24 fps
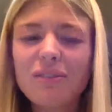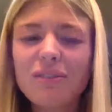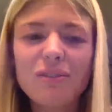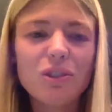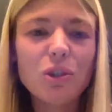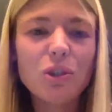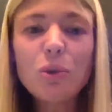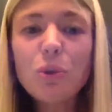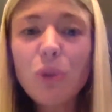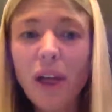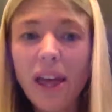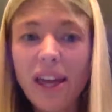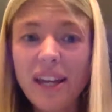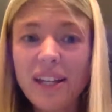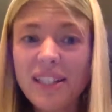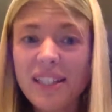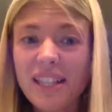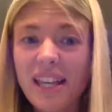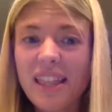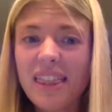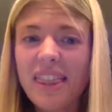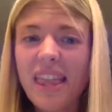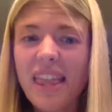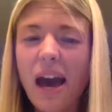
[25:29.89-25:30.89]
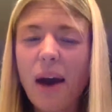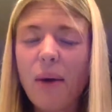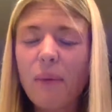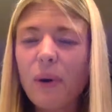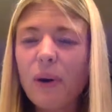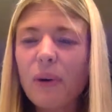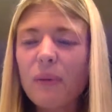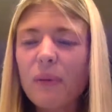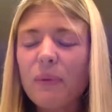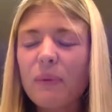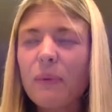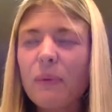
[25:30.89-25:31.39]
2 likes on that.
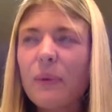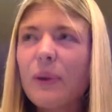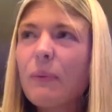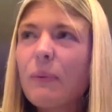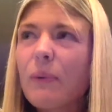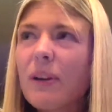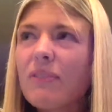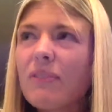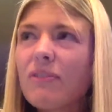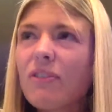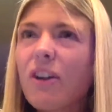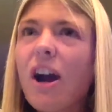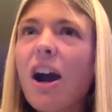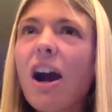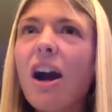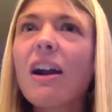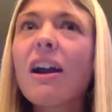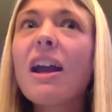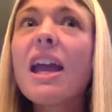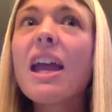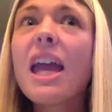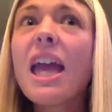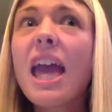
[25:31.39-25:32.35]
What went wrong?